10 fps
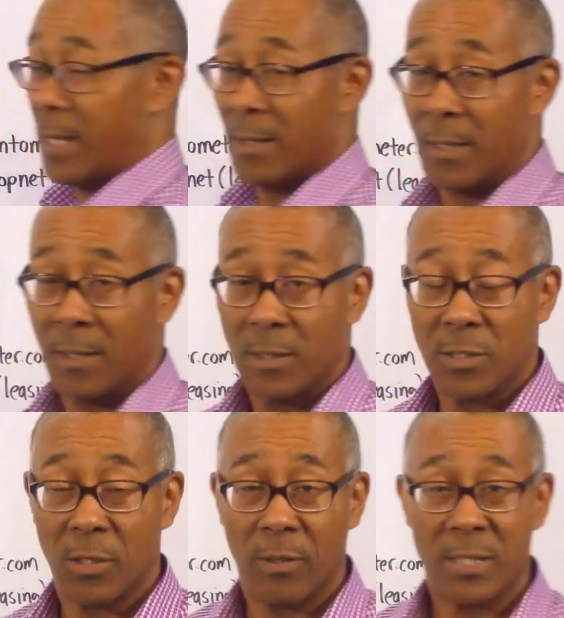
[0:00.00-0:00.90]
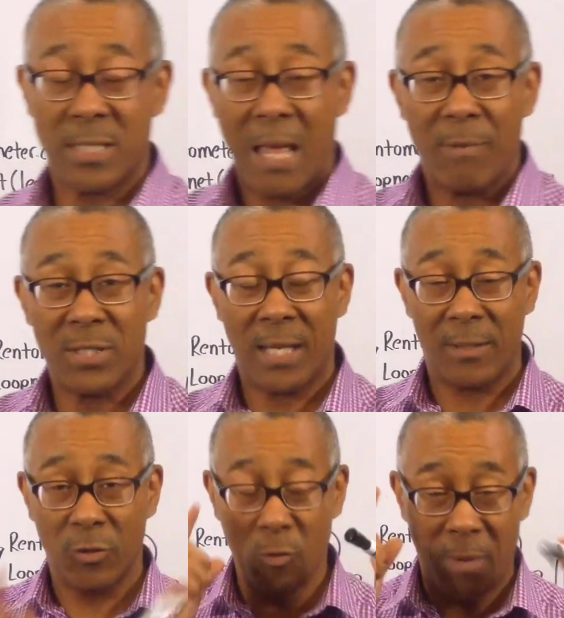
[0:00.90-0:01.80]
Okay? So establish
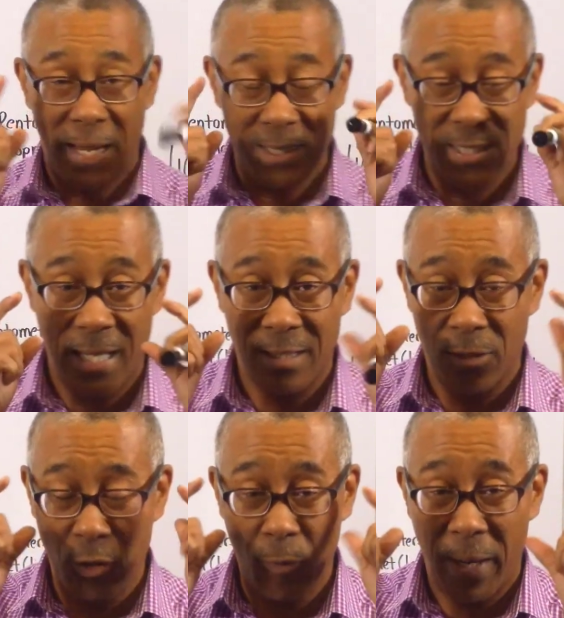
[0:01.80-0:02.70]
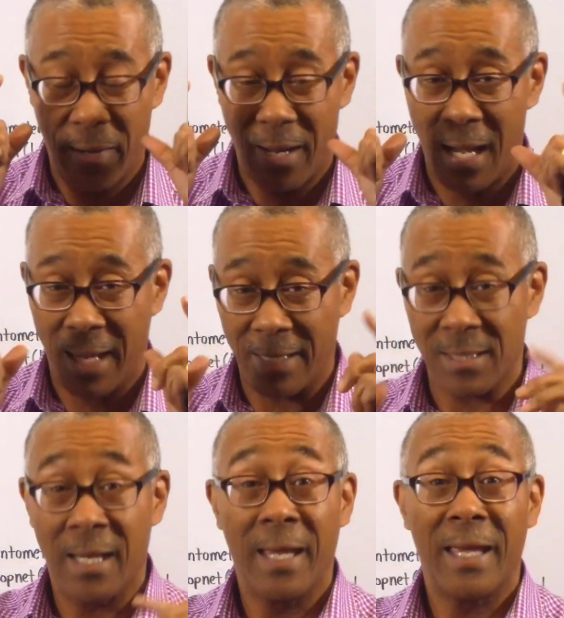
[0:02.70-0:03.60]
that new mindset, the new pair of
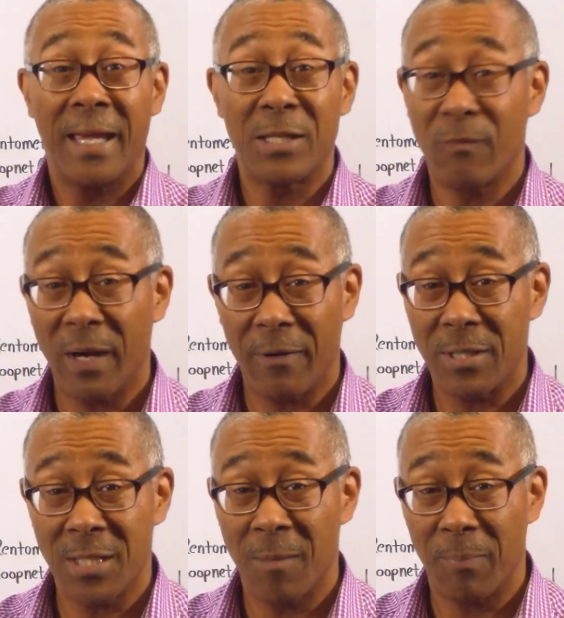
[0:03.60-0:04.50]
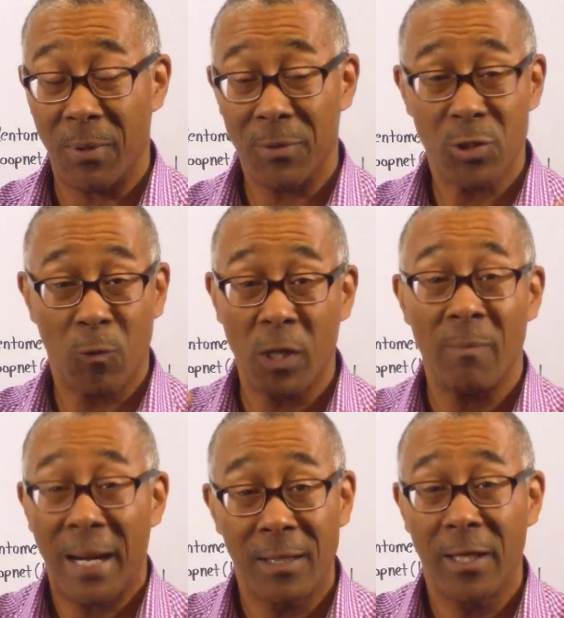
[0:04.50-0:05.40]
eyes. It's very simple. So
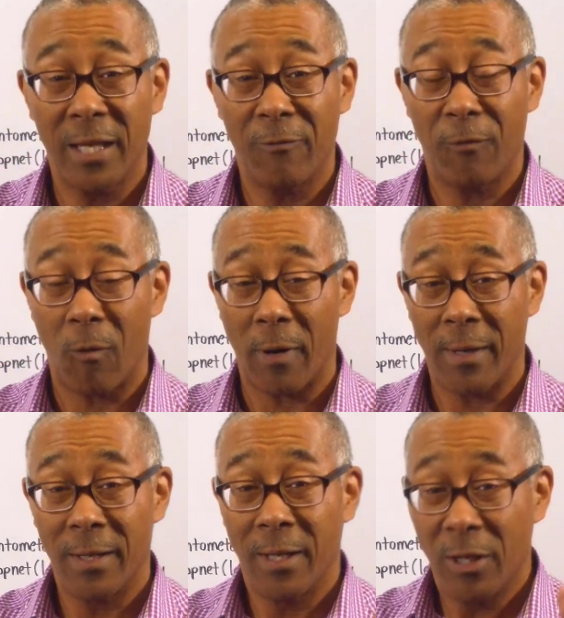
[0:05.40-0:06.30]
what am I looking for?